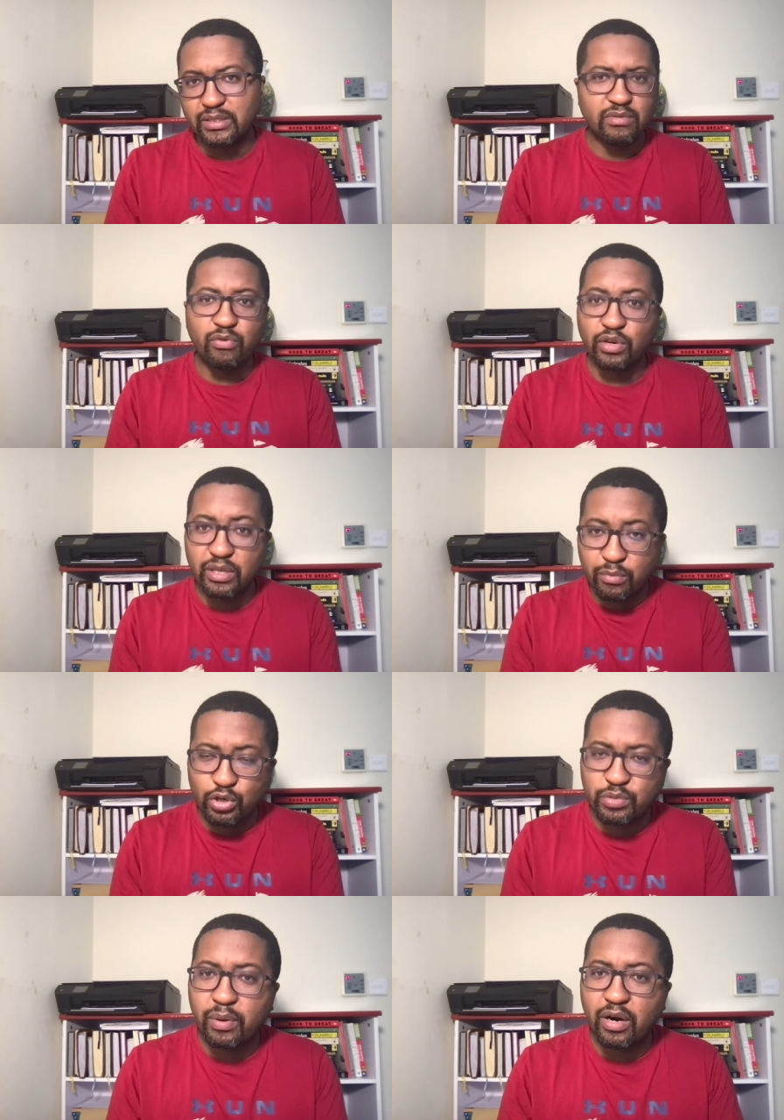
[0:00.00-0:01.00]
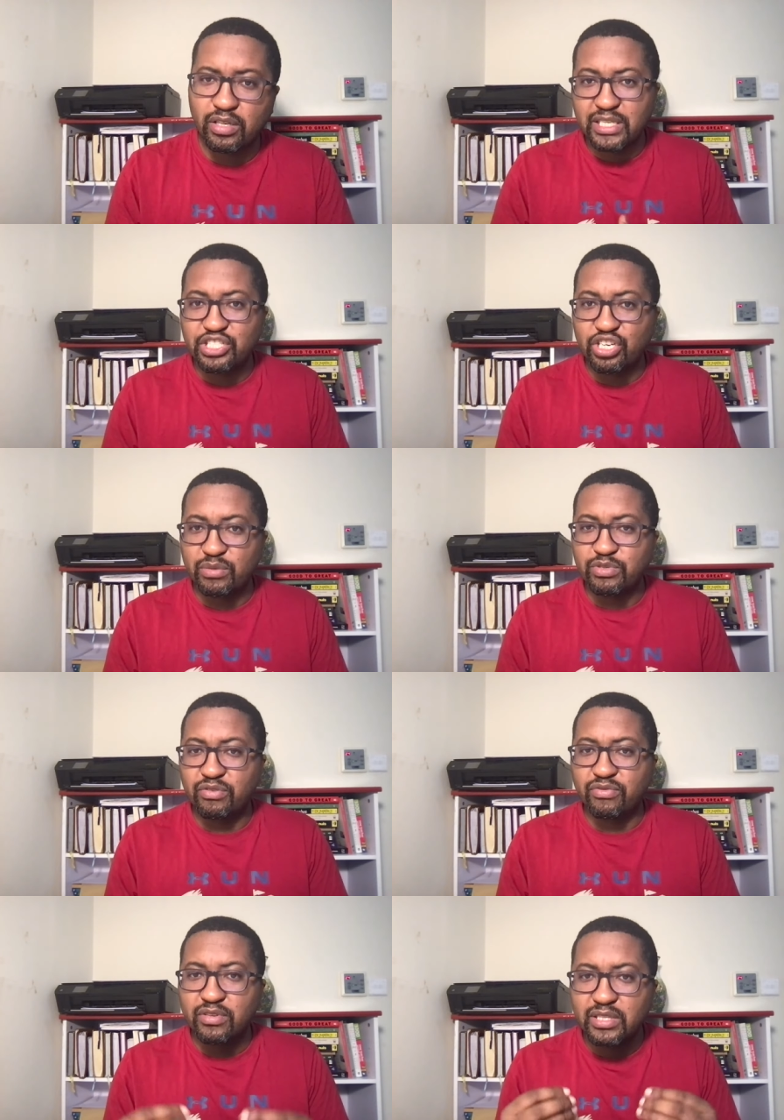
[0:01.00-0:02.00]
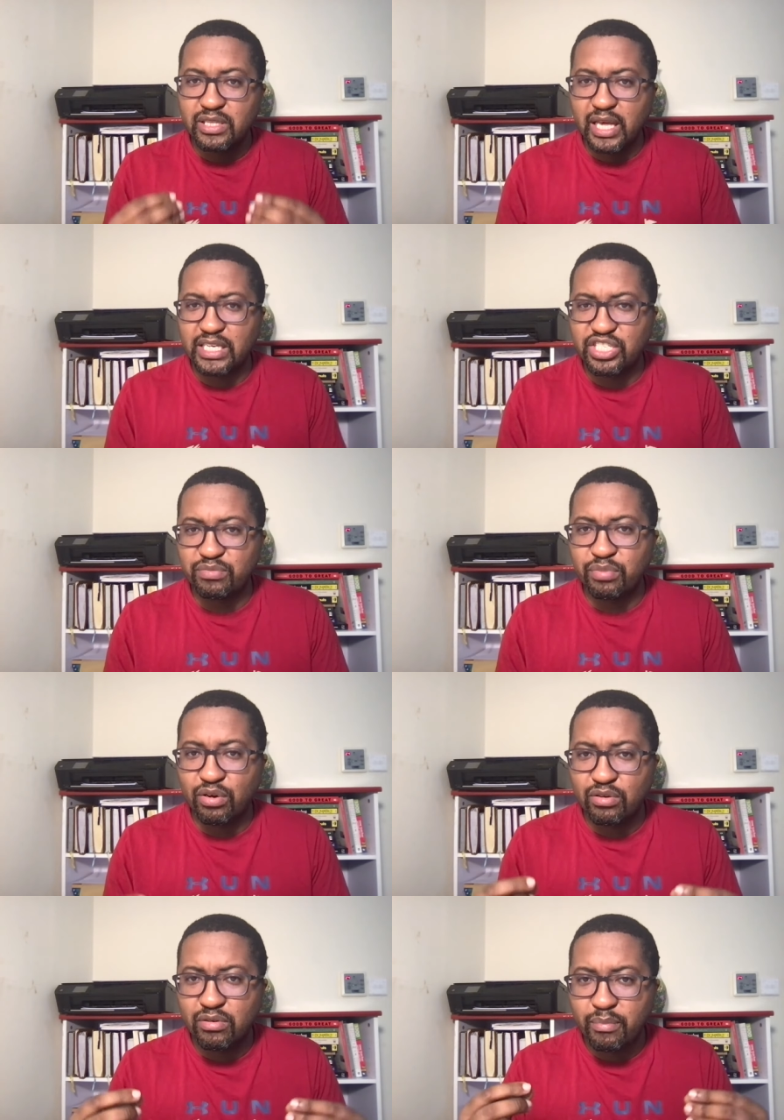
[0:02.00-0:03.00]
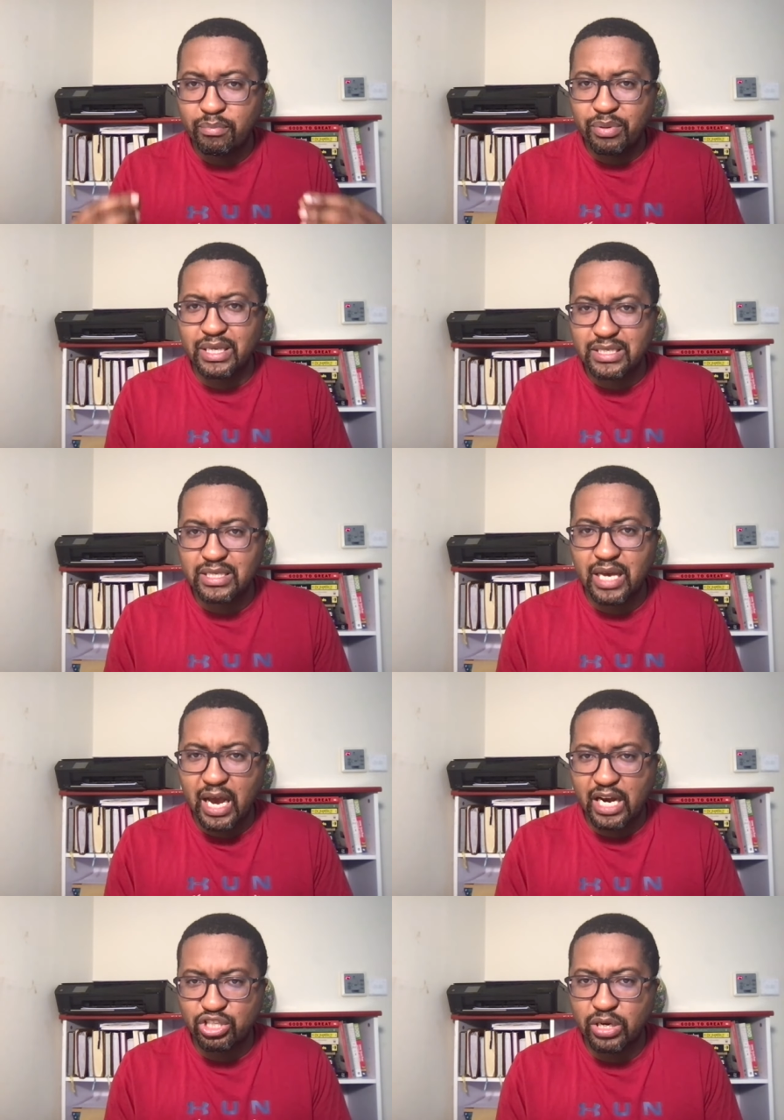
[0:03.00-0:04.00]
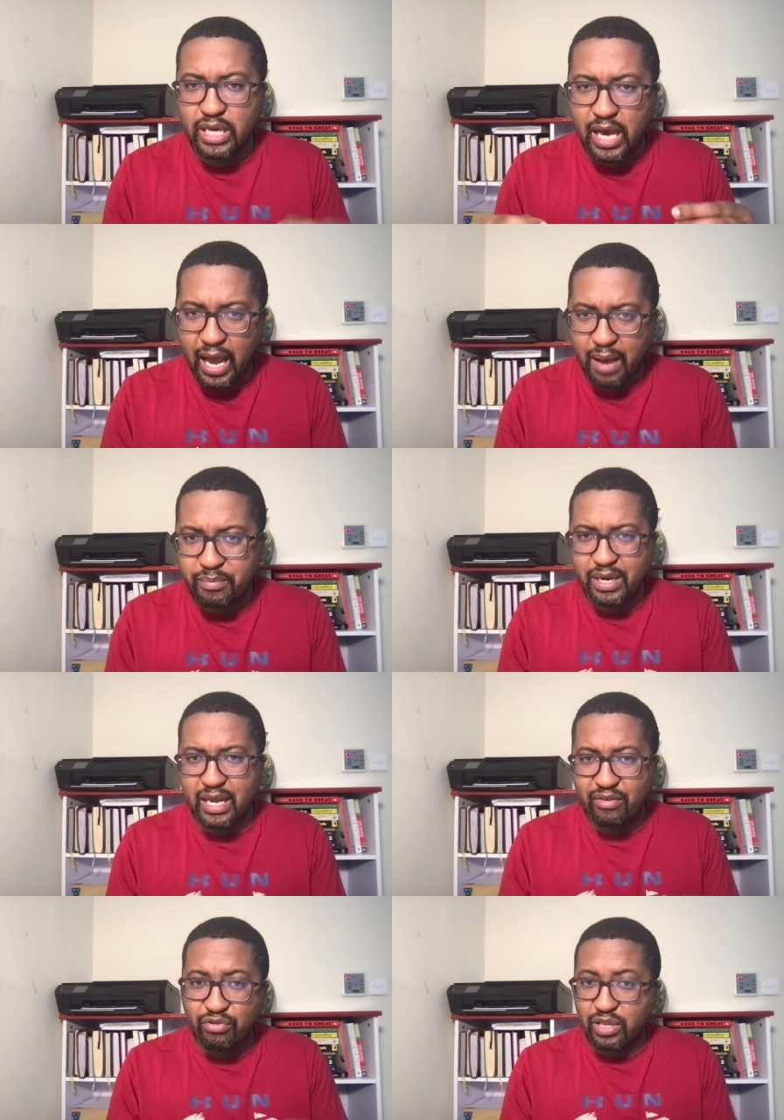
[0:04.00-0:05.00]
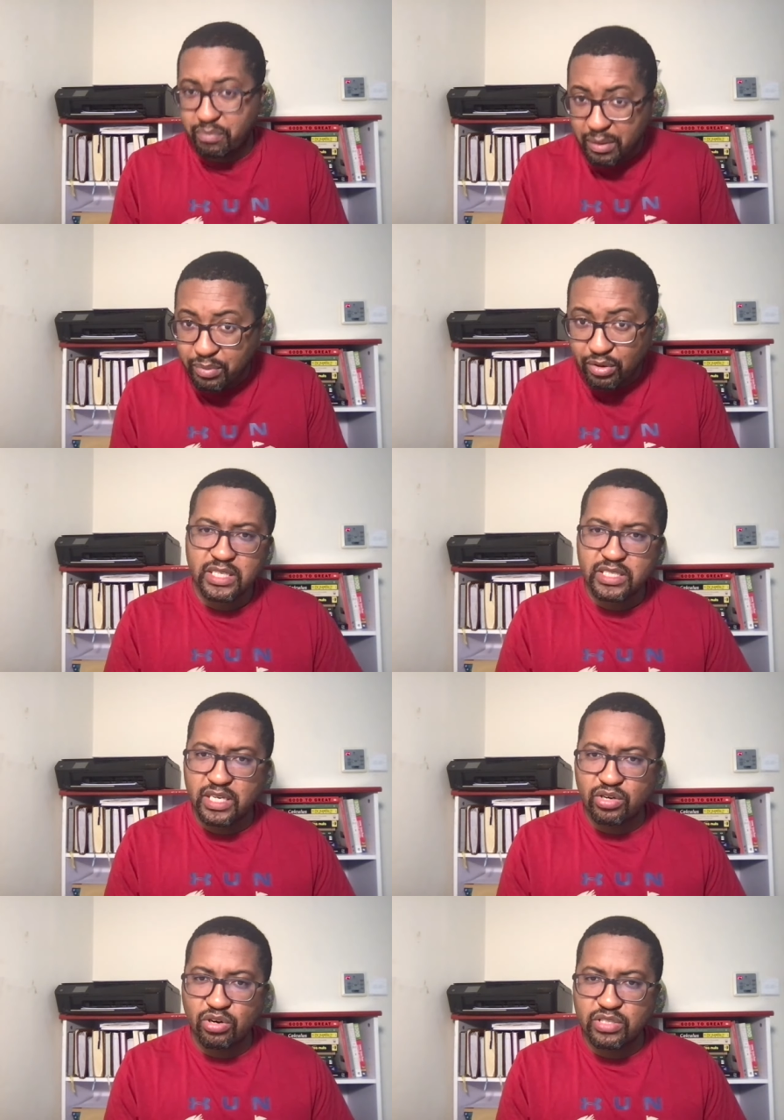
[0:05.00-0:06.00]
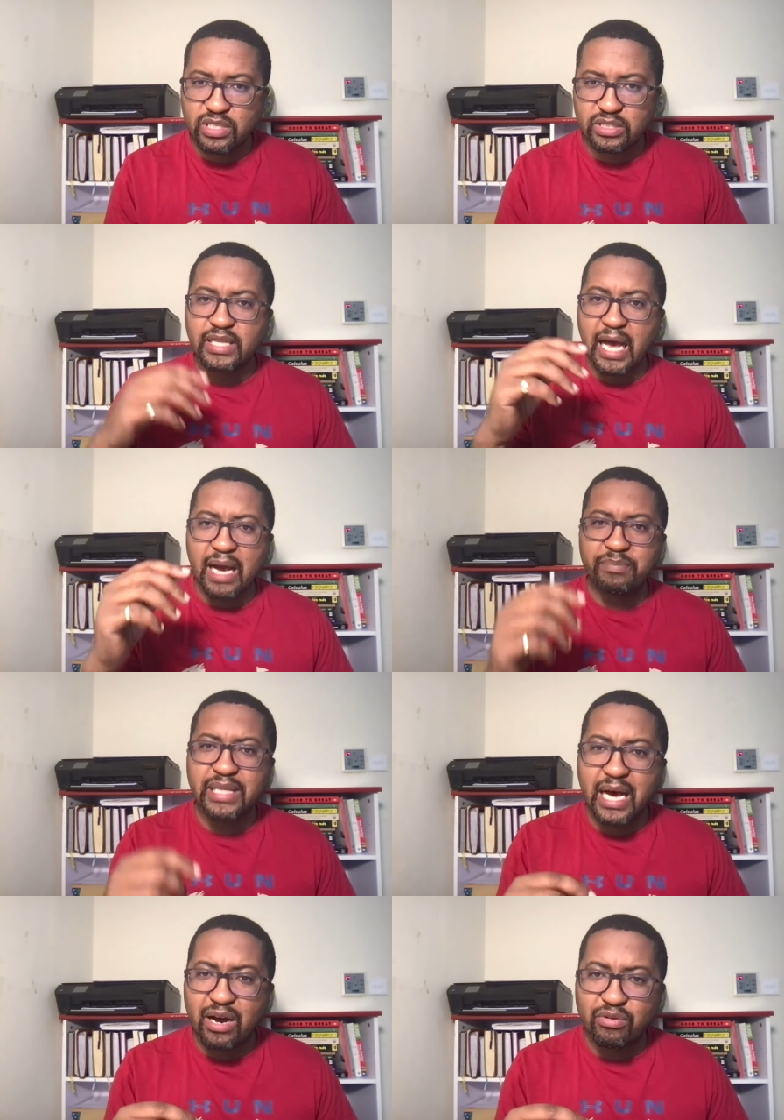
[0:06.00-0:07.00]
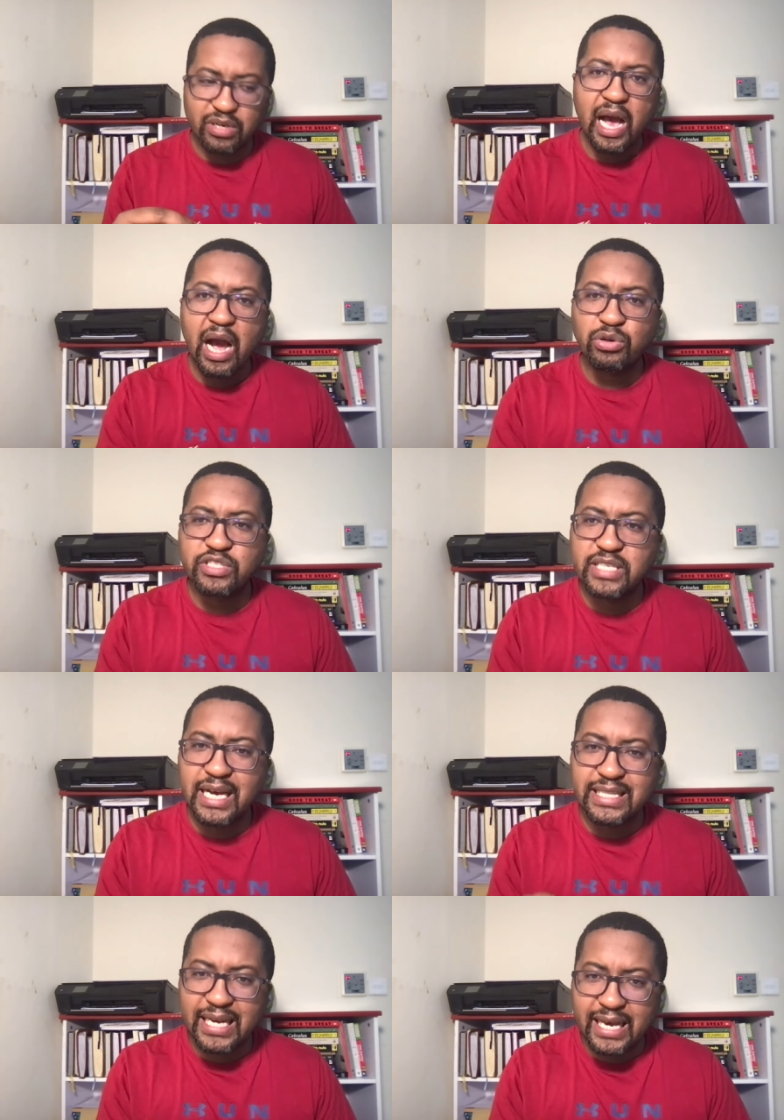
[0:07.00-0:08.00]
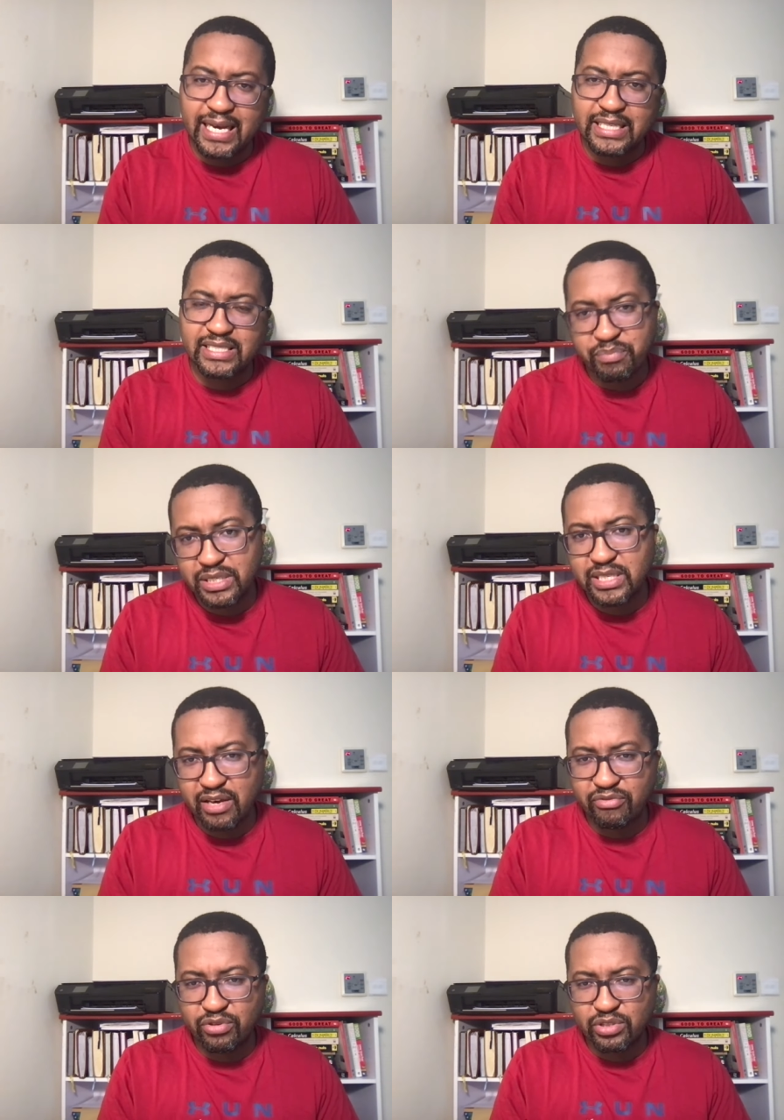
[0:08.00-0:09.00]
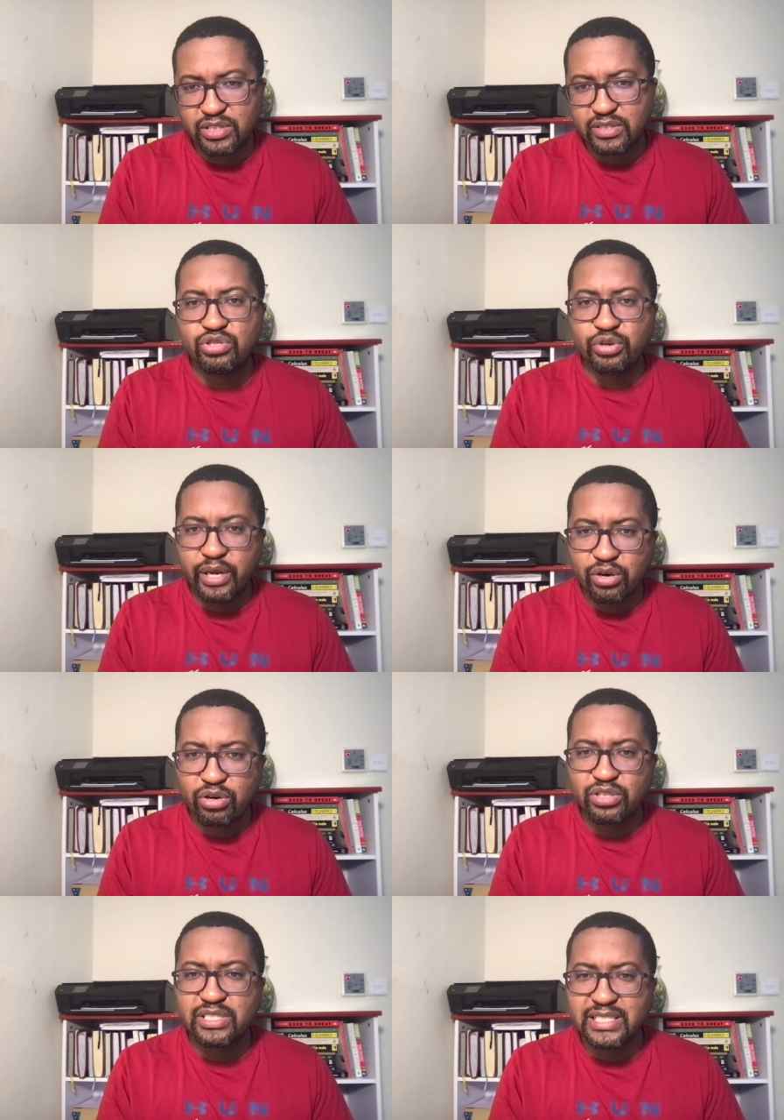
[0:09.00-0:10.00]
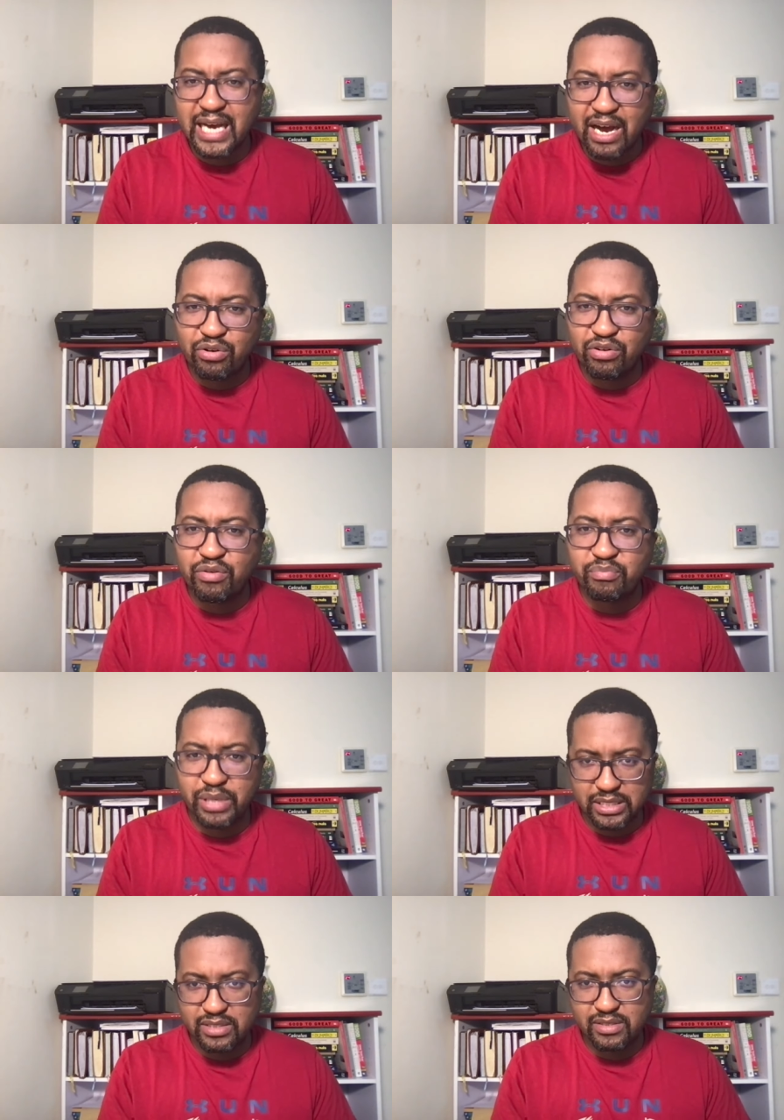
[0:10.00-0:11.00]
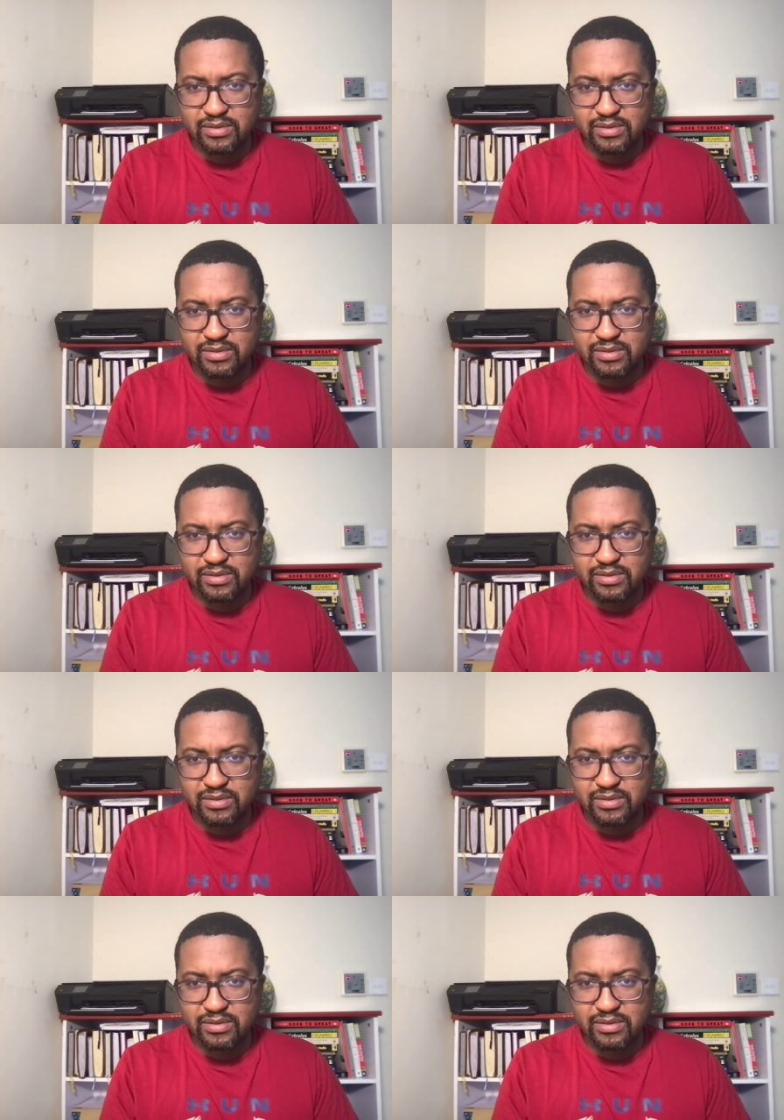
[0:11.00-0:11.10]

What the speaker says: for the most part in terms of tangible peace actually happening for the people. She calls it top-down, outside-led peace efforts. Trickle-down peace.